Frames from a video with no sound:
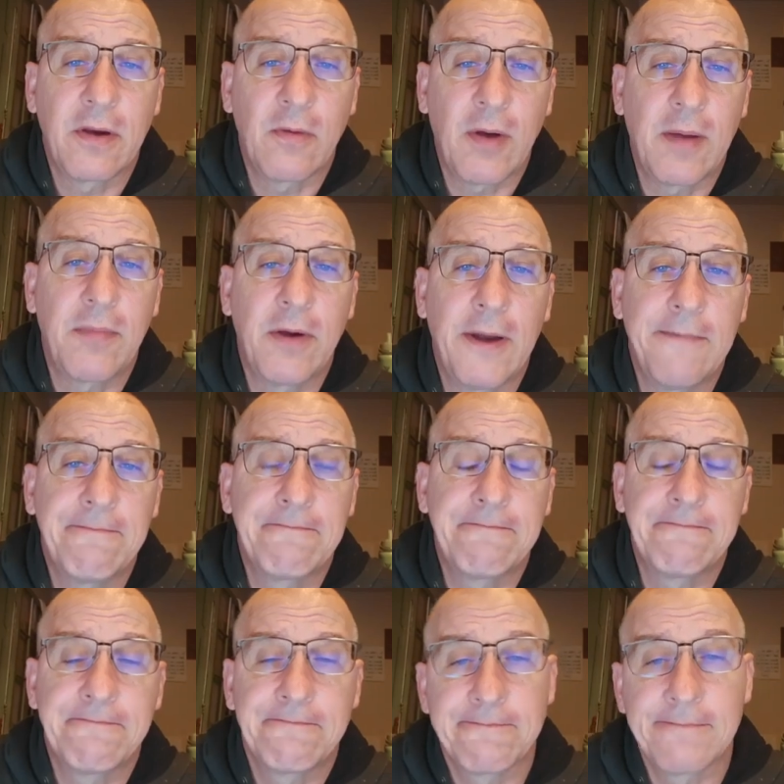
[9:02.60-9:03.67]
cooperate.
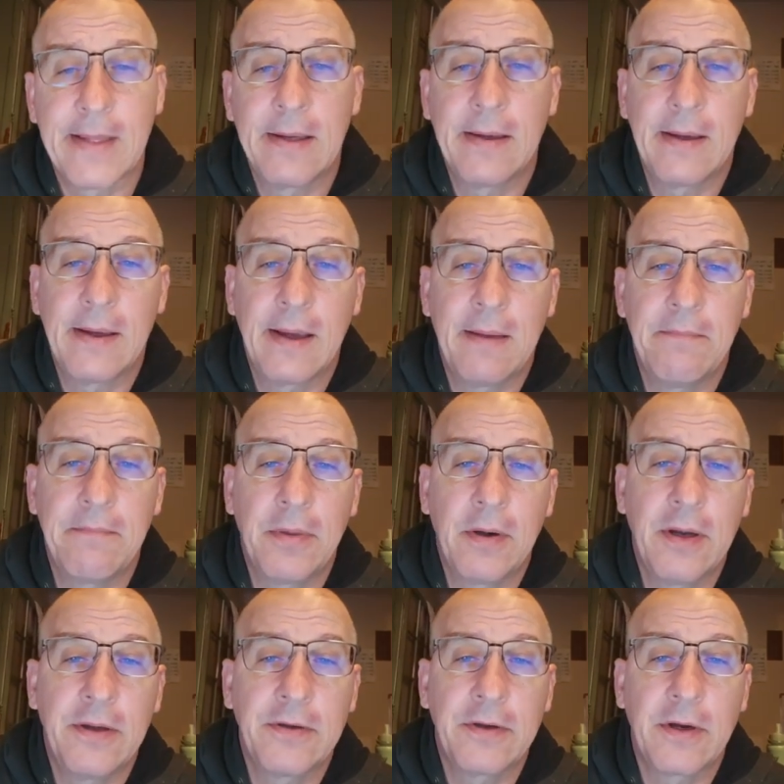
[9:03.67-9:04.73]
I'm
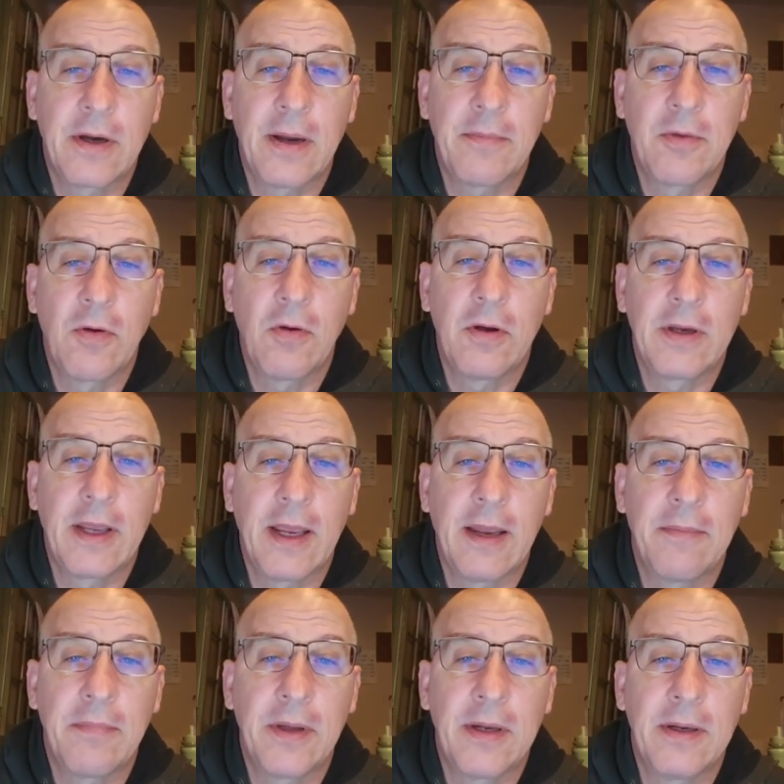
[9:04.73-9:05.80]
pretty sure I'm going
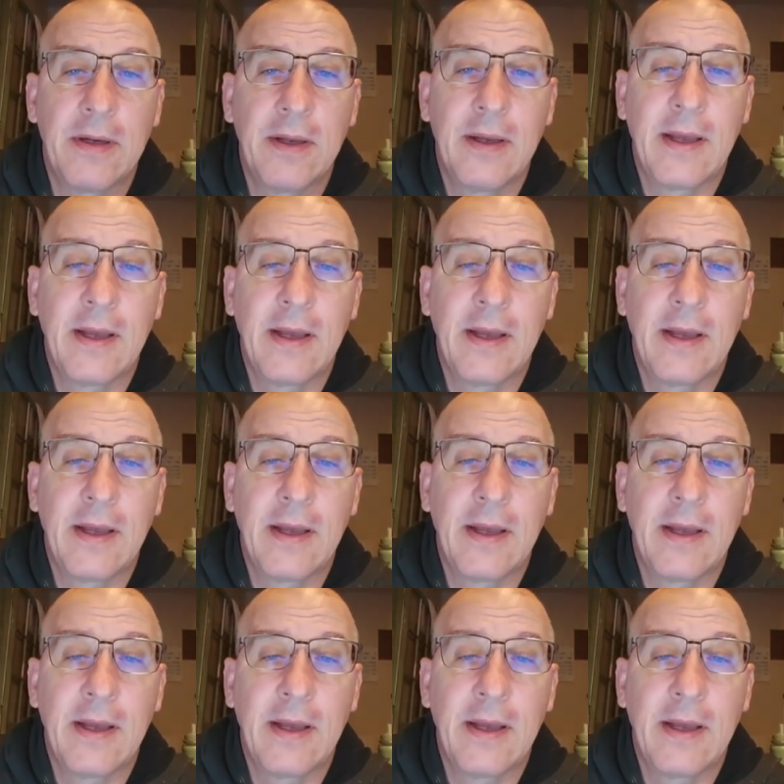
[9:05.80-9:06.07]
camping.